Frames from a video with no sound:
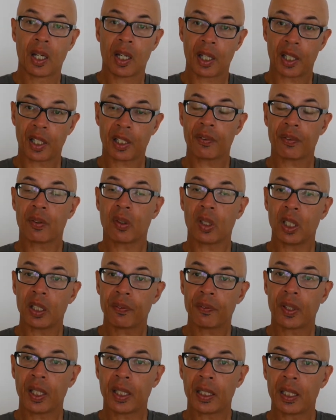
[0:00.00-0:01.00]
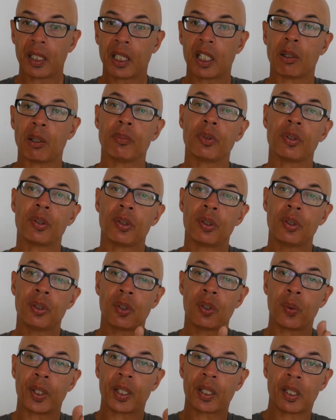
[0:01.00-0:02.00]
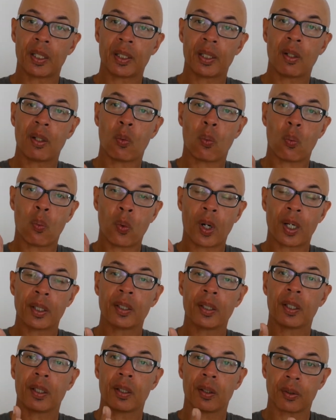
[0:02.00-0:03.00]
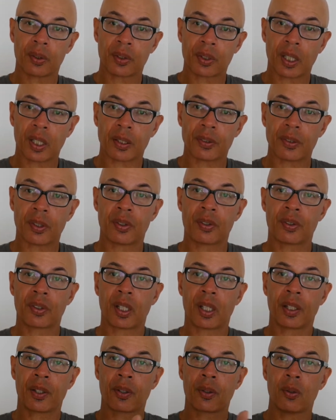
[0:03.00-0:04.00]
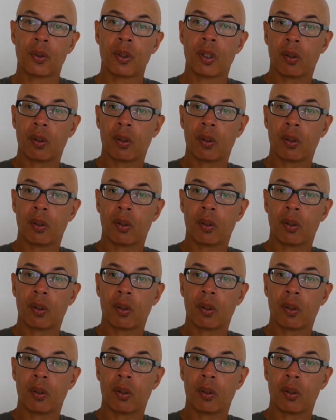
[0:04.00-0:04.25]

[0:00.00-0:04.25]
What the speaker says: If you lift the heel up too quickly, one, you'll start to cycle